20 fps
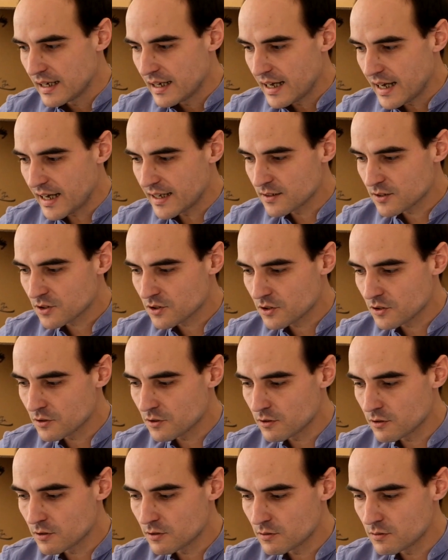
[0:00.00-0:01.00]
And
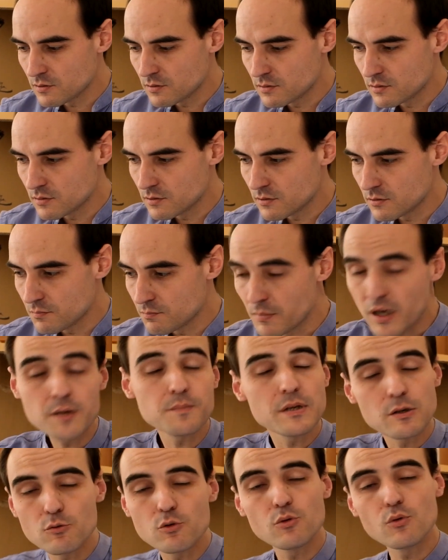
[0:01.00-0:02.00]
so
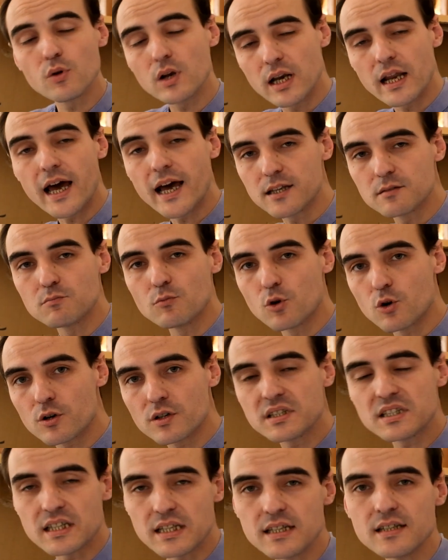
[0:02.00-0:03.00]
maybe we will add more
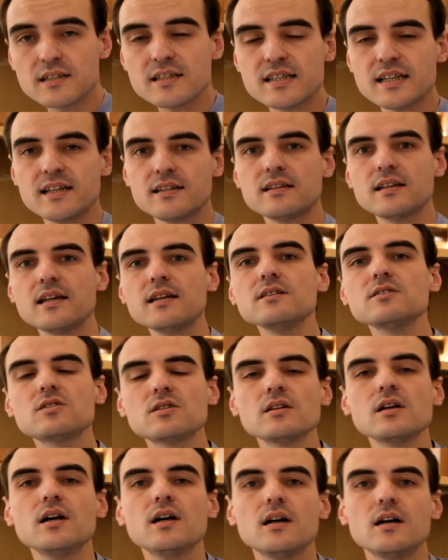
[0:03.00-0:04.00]
teas than
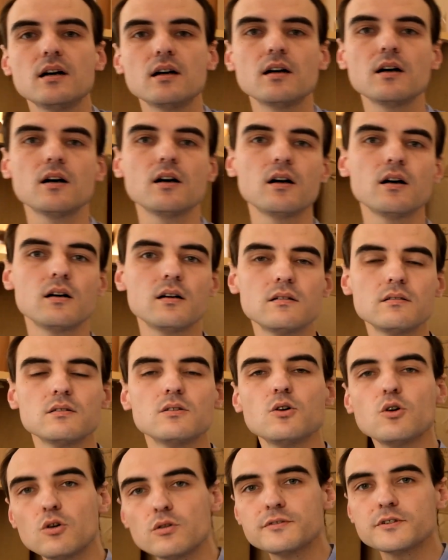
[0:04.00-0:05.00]
these
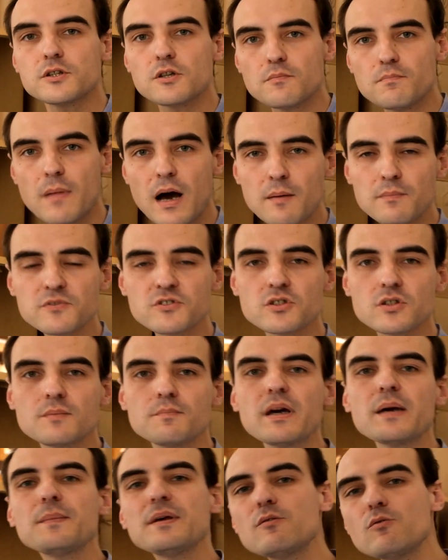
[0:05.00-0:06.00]
over the months.
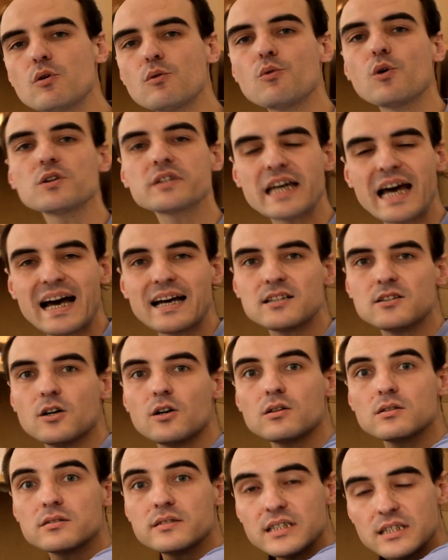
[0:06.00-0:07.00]
Maybe we won't add
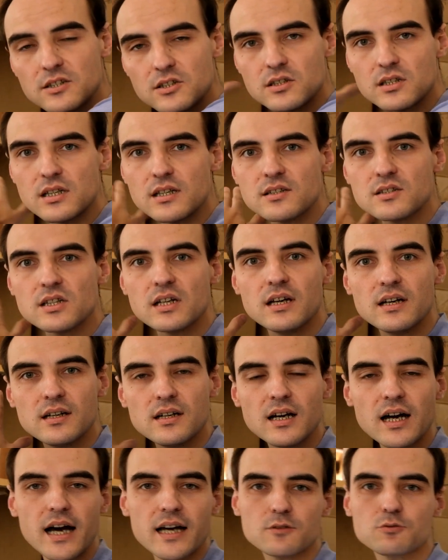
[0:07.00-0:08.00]
all these teas
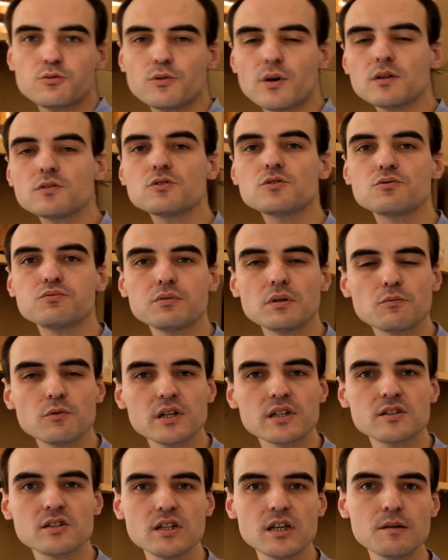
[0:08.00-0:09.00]
at once. We
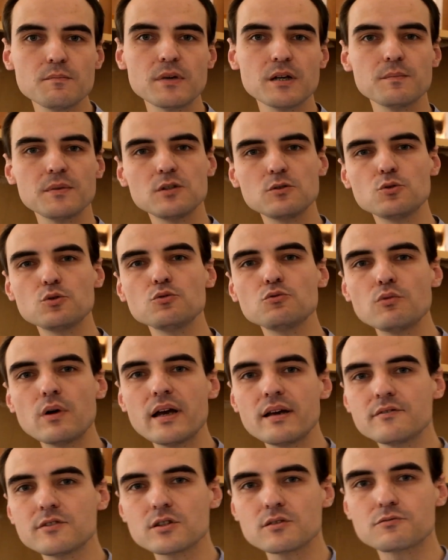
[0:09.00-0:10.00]
will see. Maybe 2
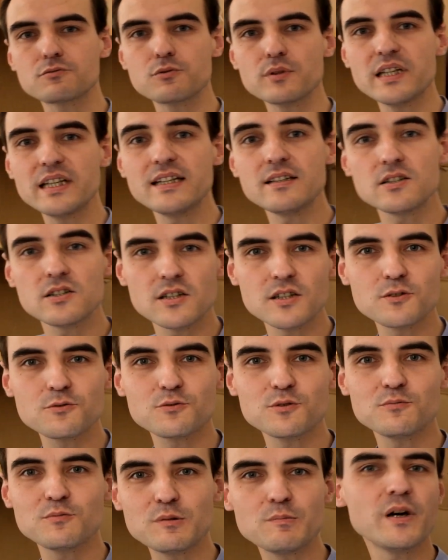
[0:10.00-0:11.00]
waves of releases
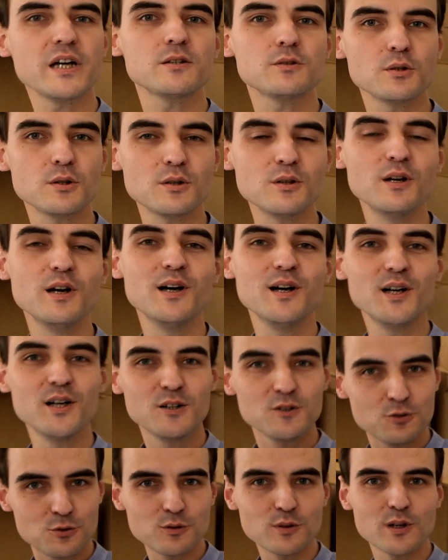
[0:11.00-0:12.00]
would be better
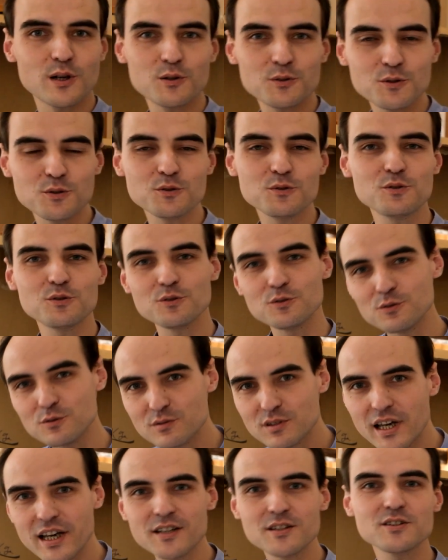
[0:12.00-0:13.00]
to allow you to
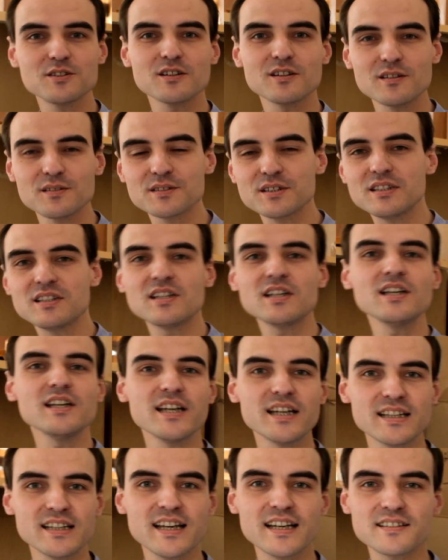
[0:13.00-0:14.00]
taste all the
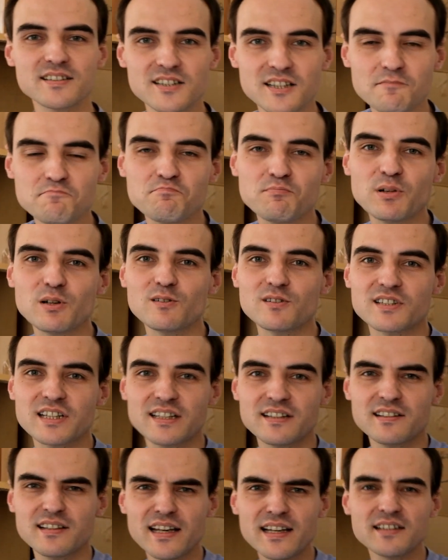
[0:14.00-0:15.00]
tea and get samples
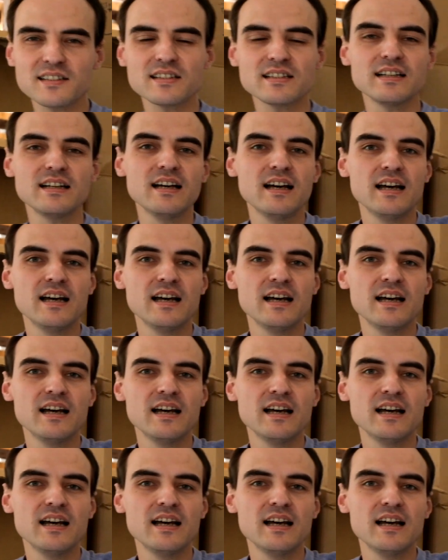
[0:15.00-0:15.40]
and things.